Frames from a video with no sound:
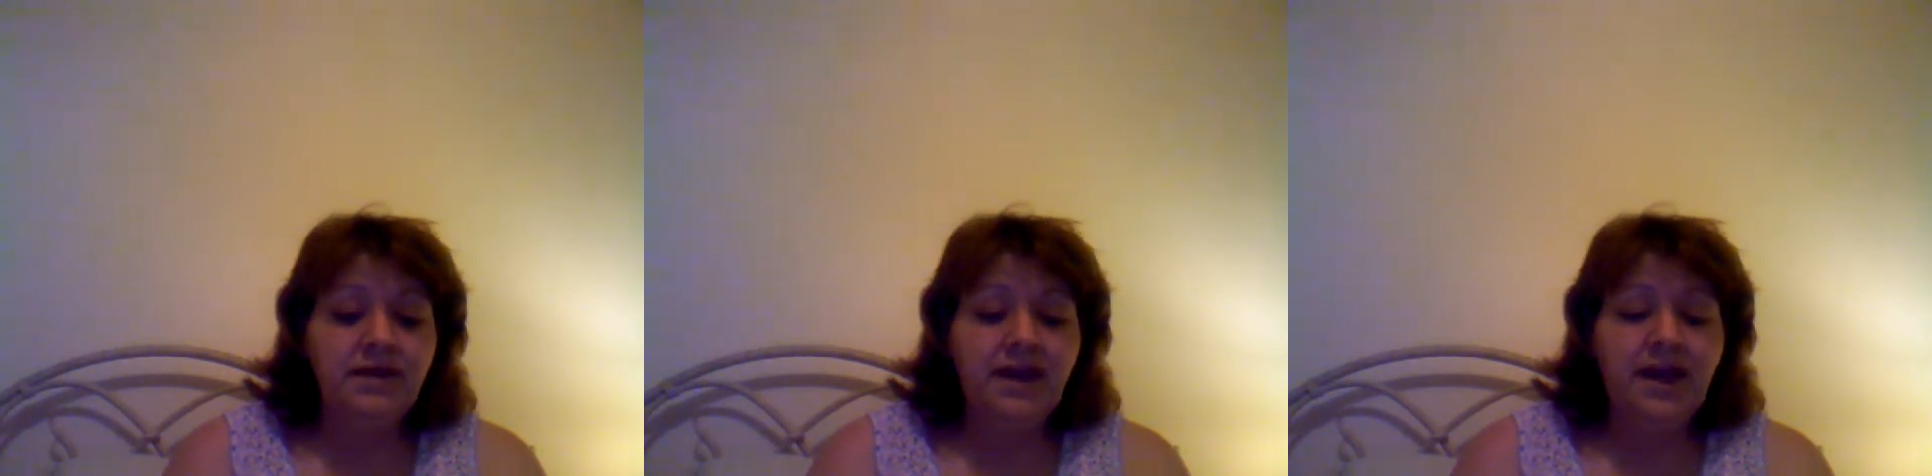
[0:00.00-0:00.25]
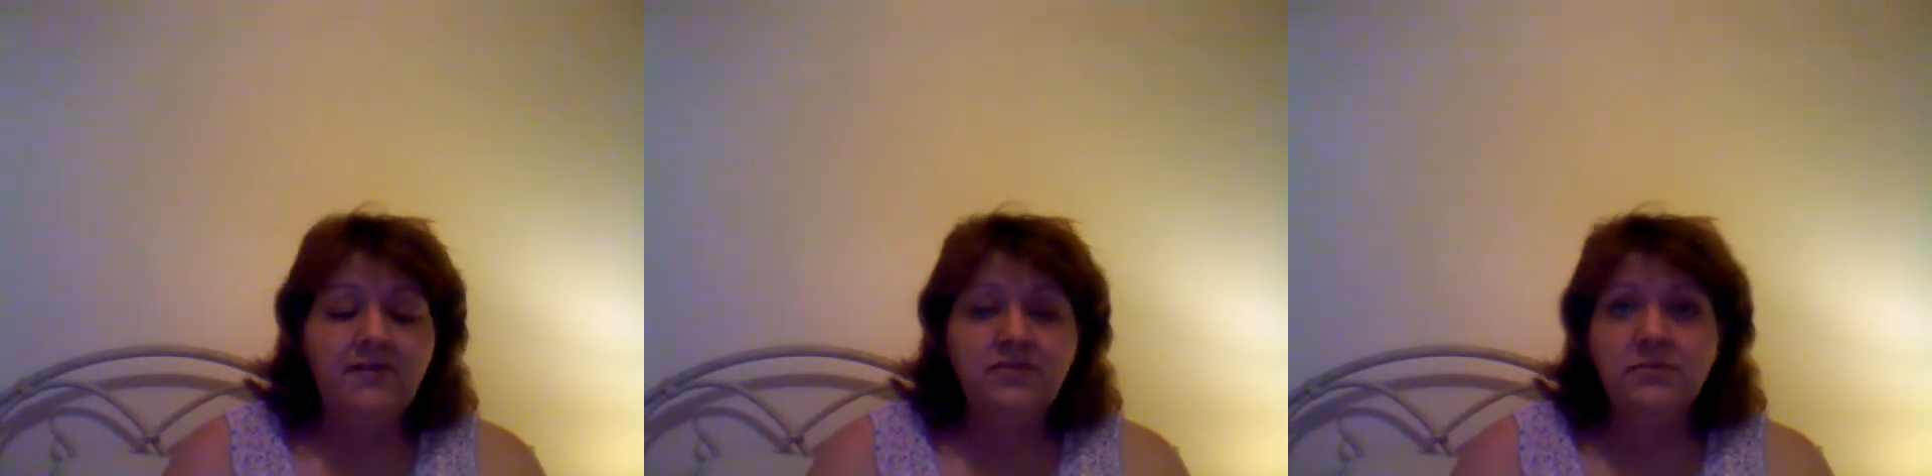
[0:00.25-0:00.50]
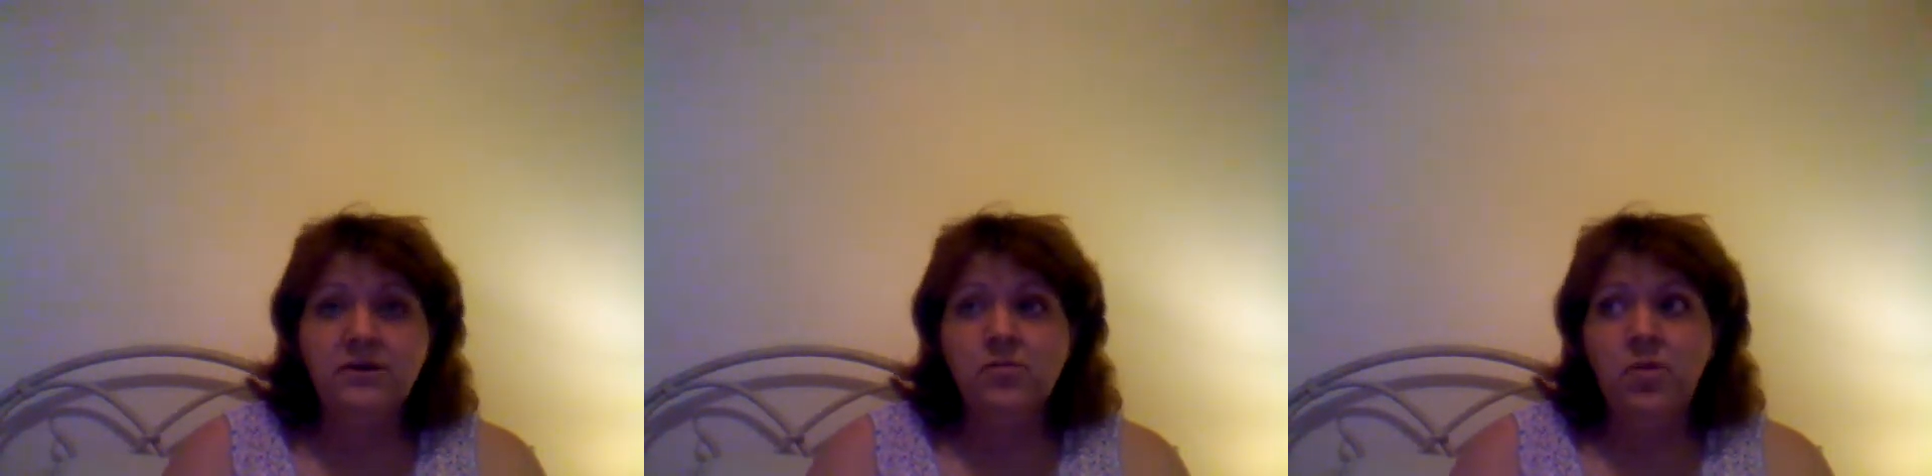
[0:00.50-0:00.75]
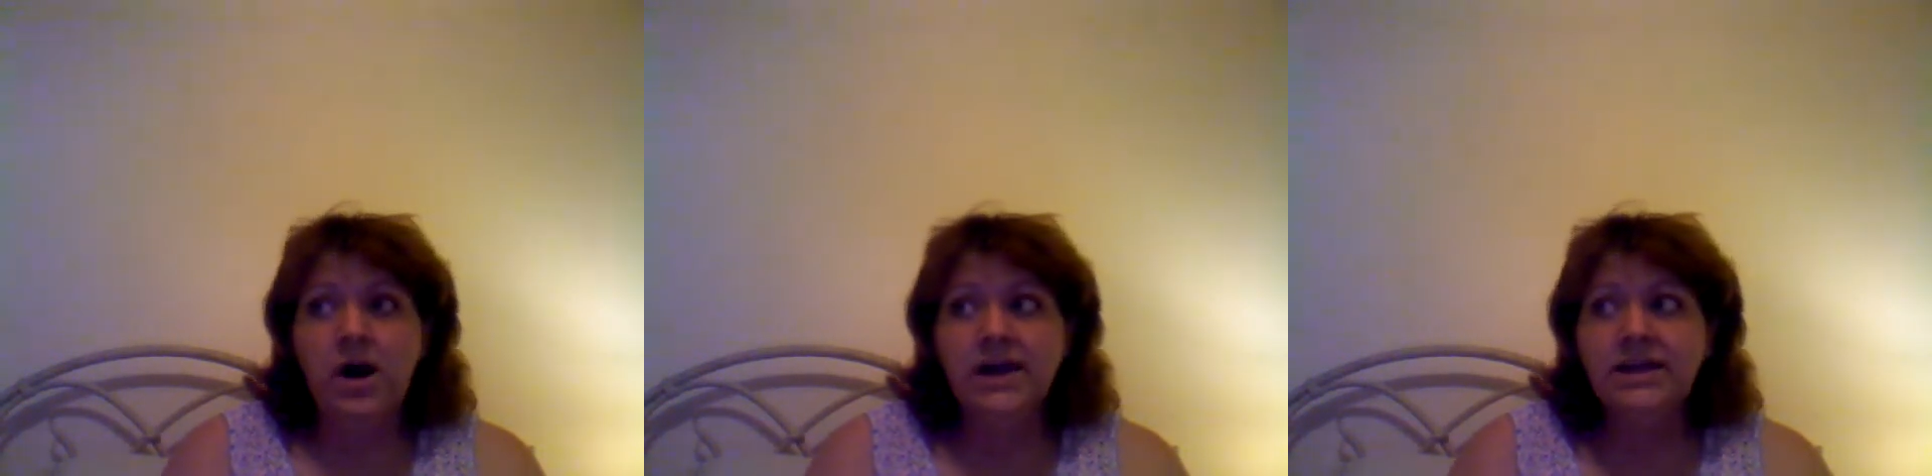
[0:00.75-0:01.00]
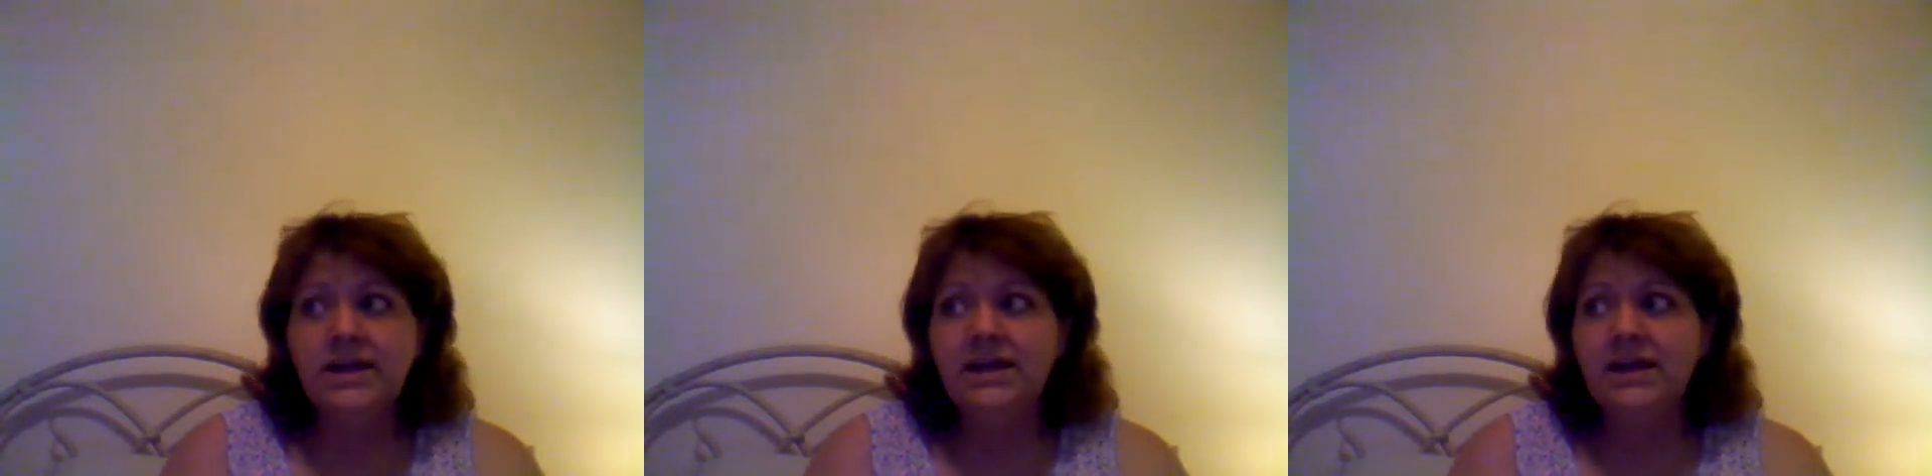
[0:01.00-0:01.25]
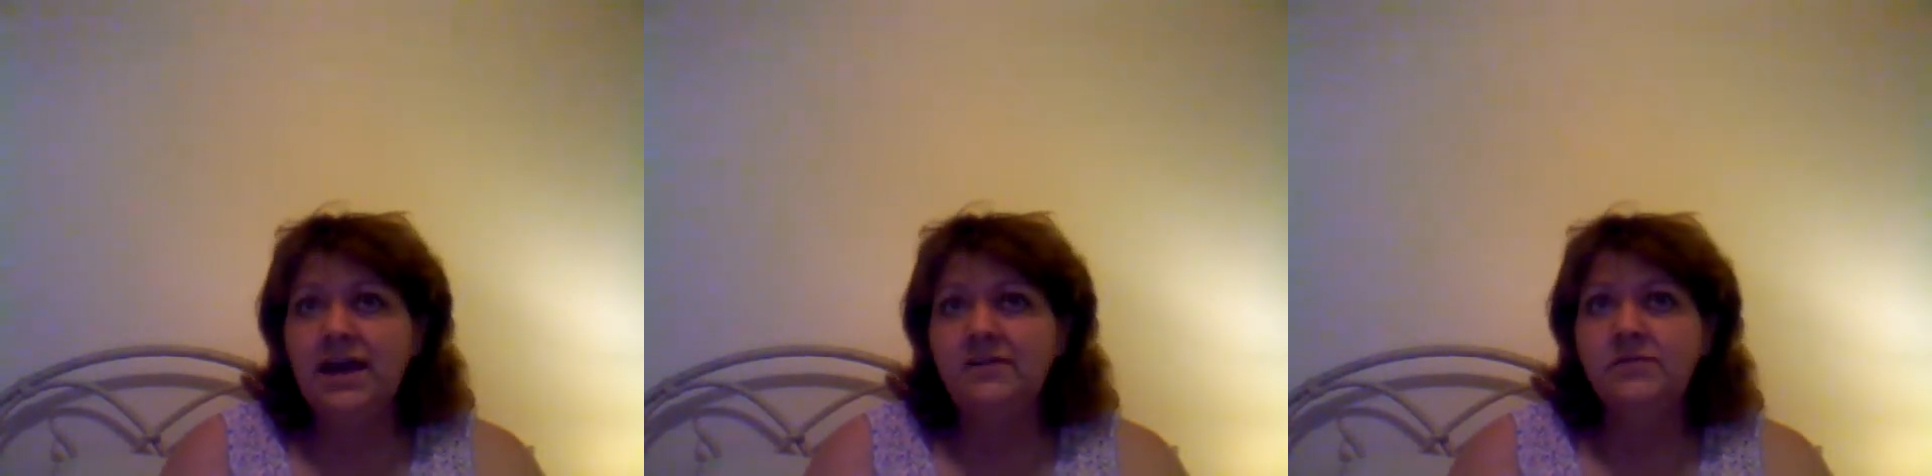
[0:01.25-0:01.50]
haven't been
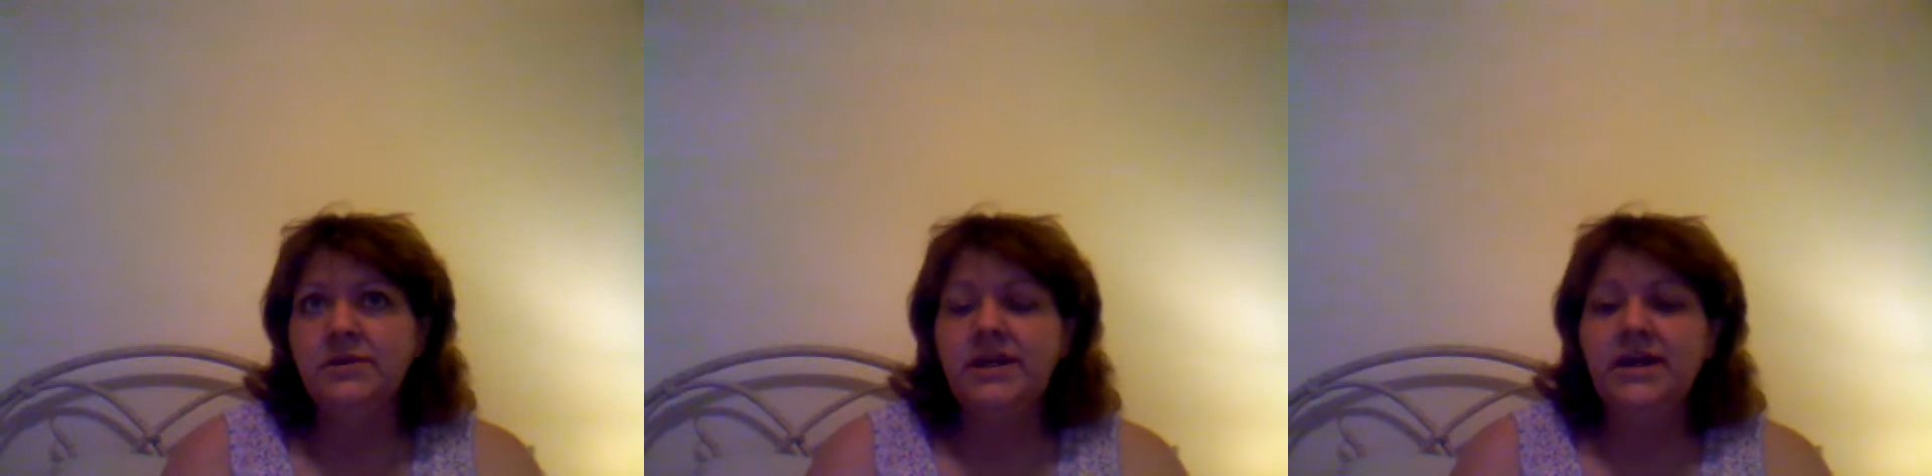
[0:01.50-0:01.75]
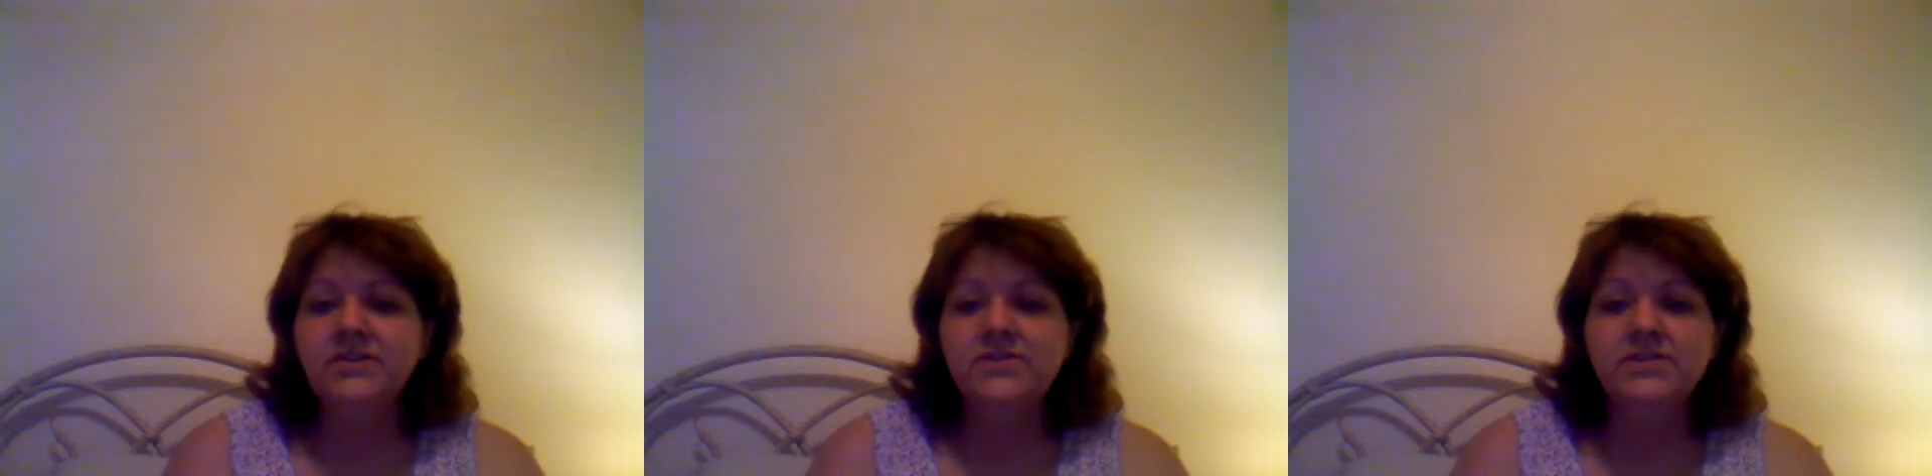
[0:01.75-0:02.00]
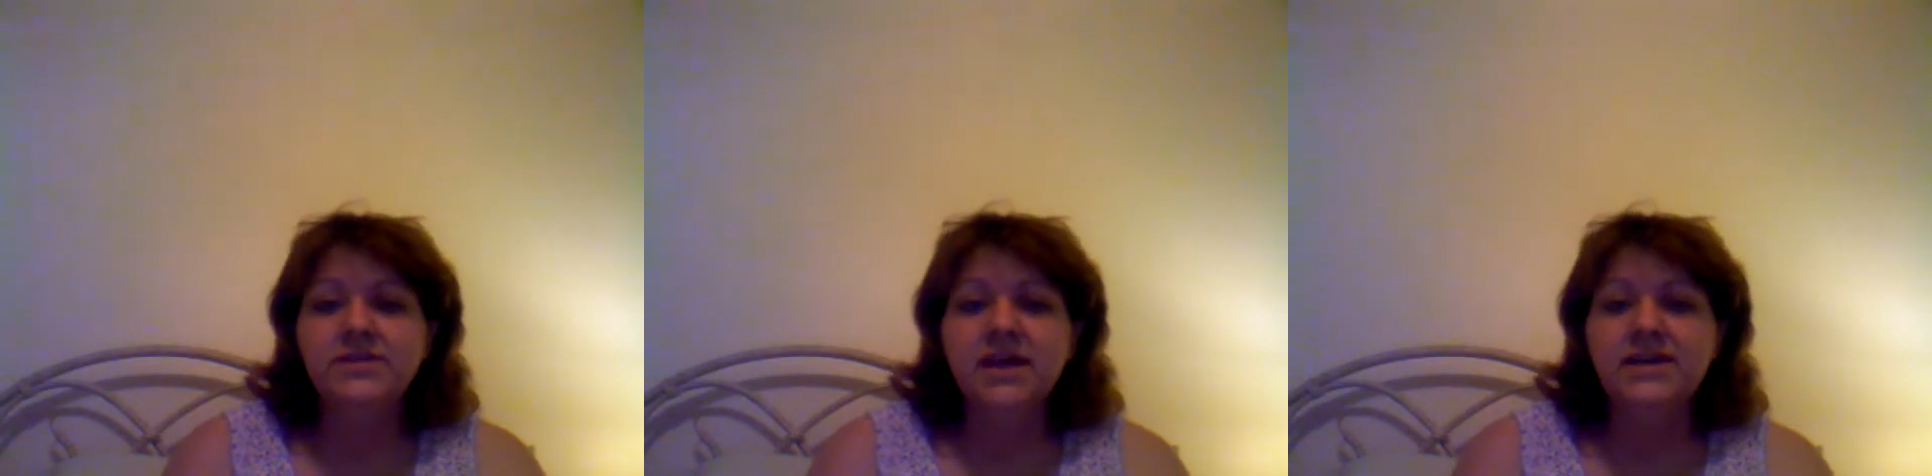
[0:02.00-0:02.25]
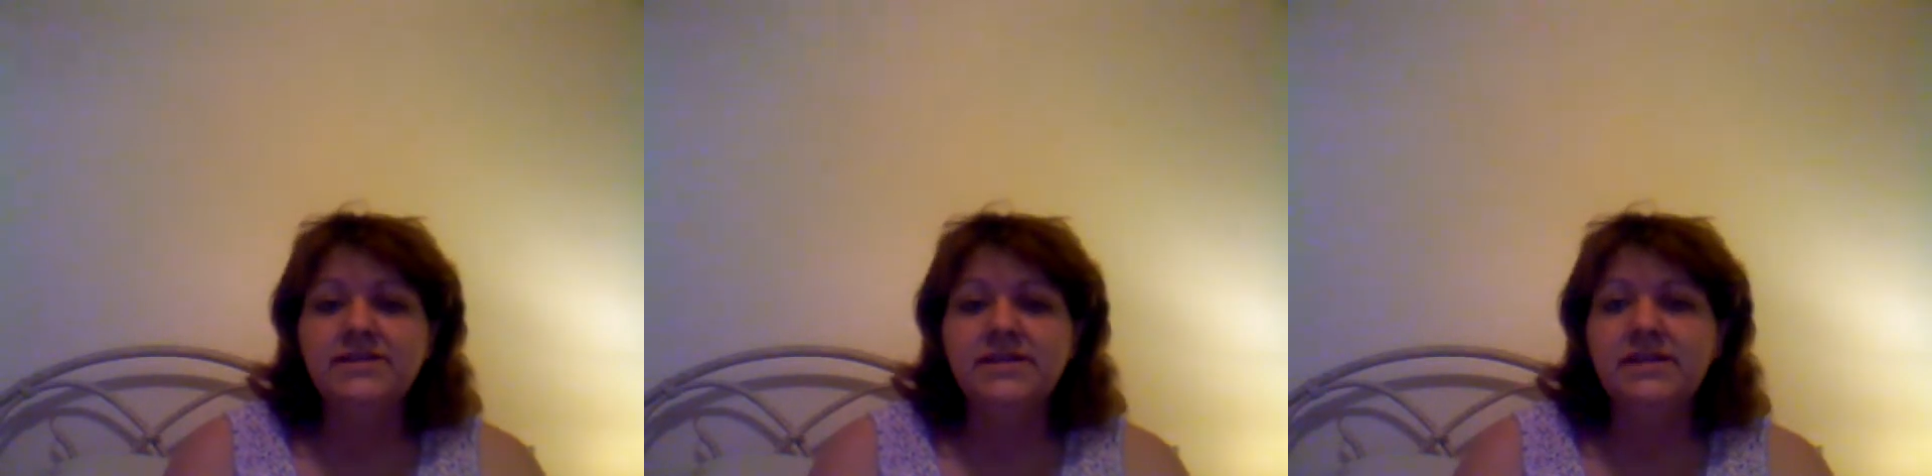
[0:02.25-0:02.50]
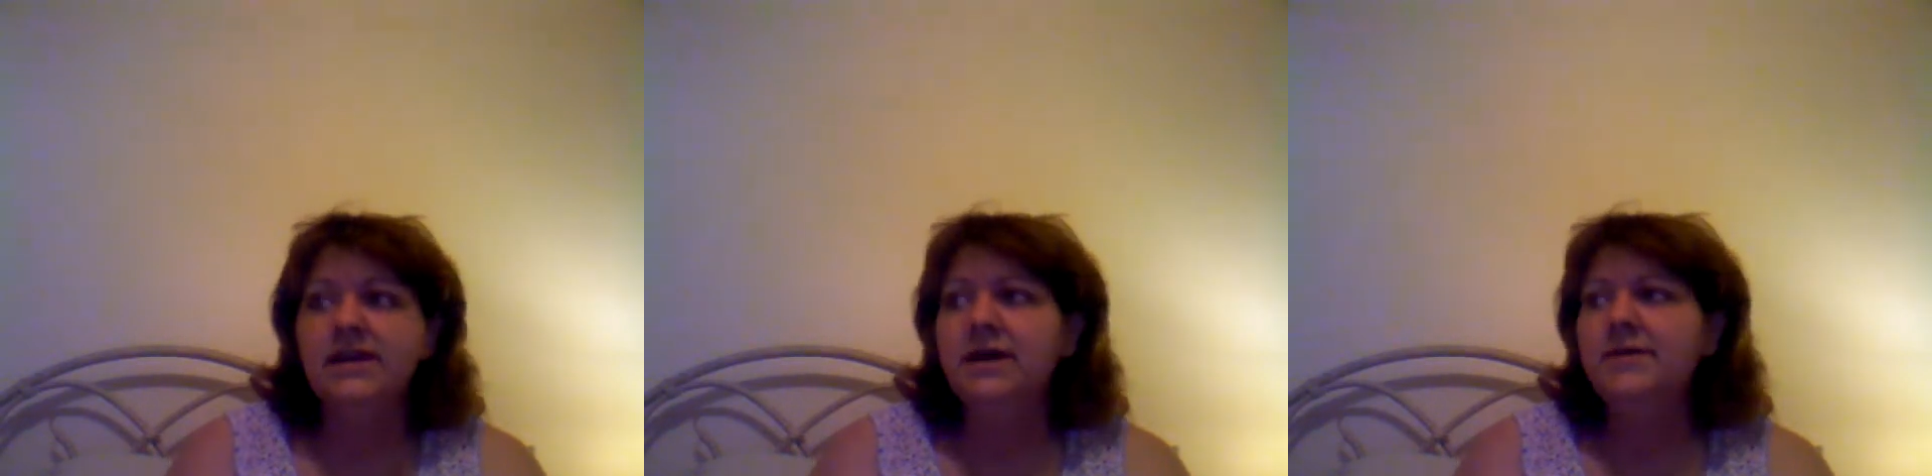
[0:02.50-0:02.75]
walking. I haven't been exercising.